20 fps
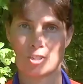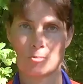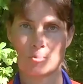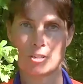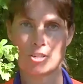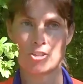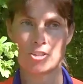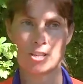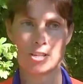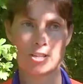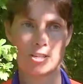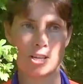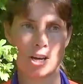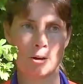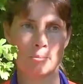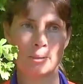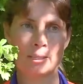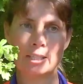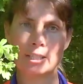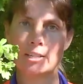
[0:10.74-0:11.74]
species,
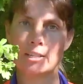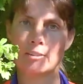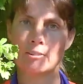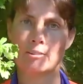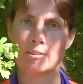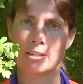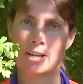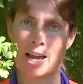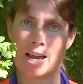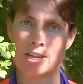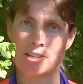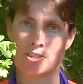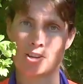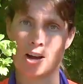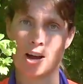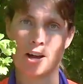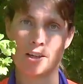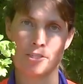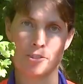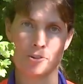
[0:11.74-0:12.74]
commonly known as
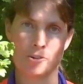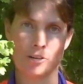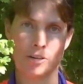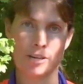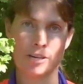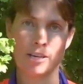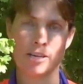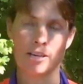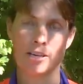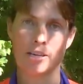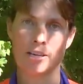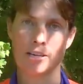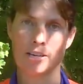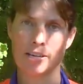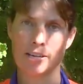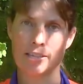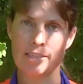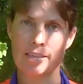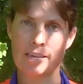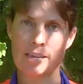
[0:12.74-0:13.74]
hawthorn,
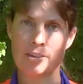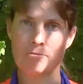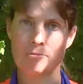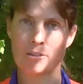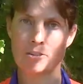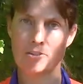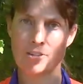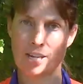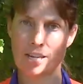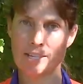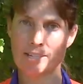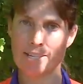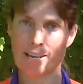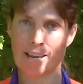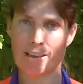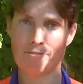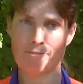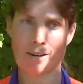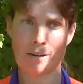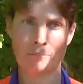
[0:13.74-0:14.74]
in the
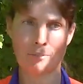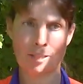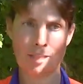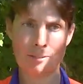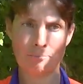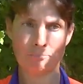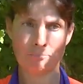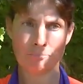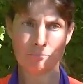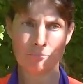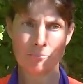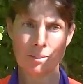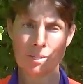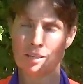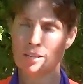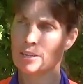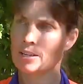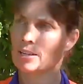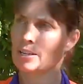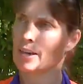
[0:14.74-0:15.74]
Rosaceae family.
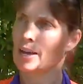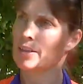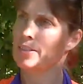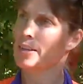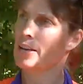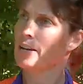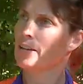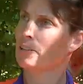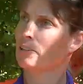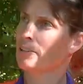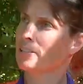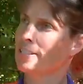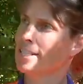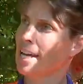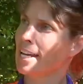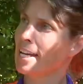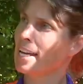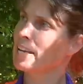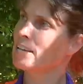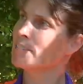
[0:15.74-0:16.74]
And the
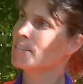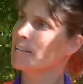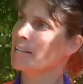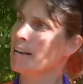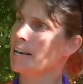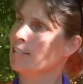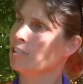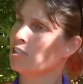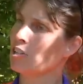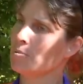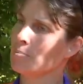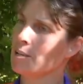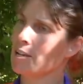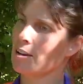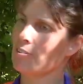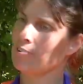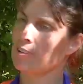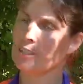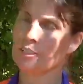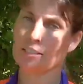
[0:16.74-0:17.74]
Crataegus can actually be
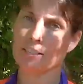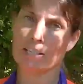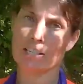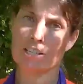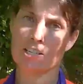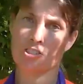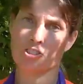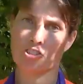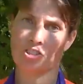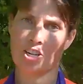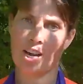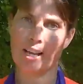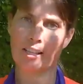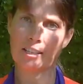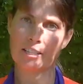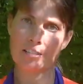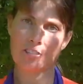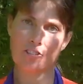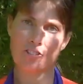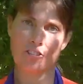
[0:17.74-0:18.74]
a fairly
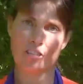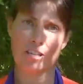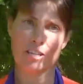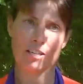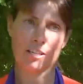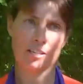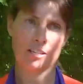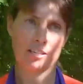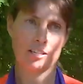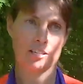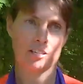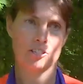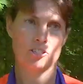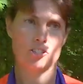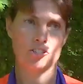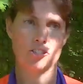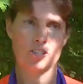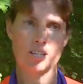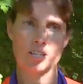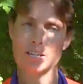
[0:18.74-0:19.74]
challenging
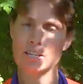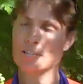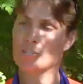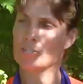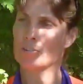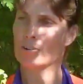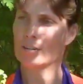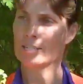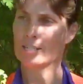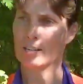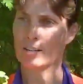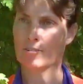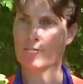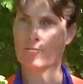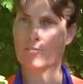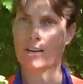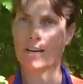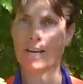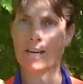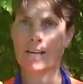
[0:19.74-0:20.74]
genus to
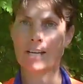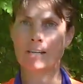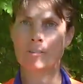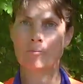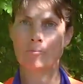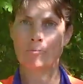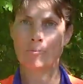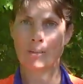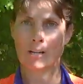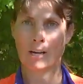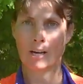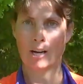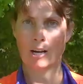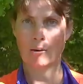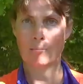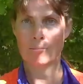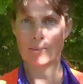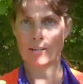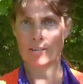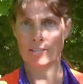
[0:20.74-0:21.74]
identify.
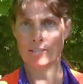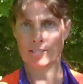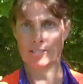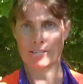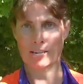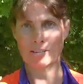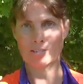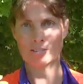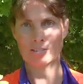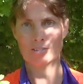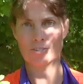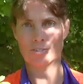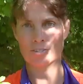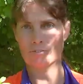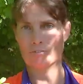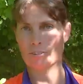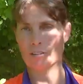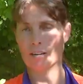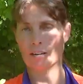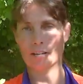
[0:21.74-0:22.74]
There are dozens,
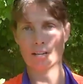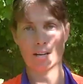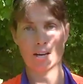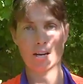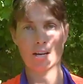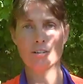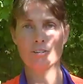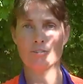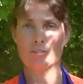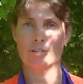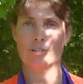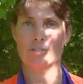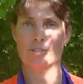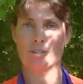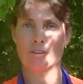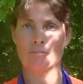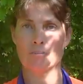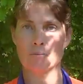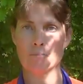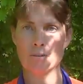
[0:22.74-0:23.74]
if not hundreds,
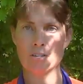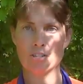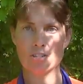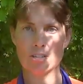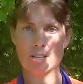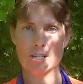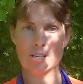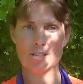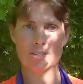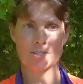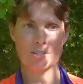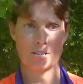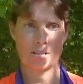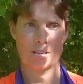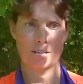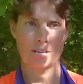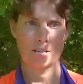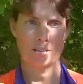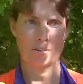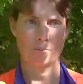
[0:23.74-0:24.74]
of species
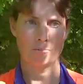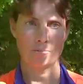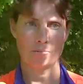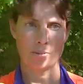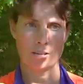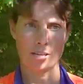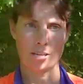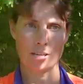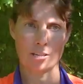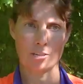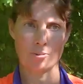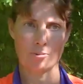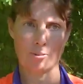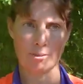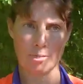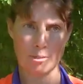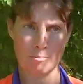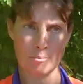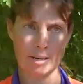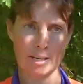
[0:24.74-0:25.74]
in
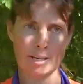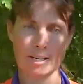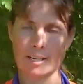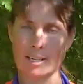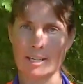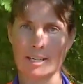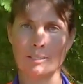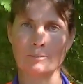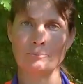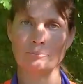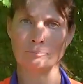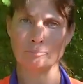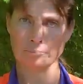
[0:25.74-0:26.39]
North America.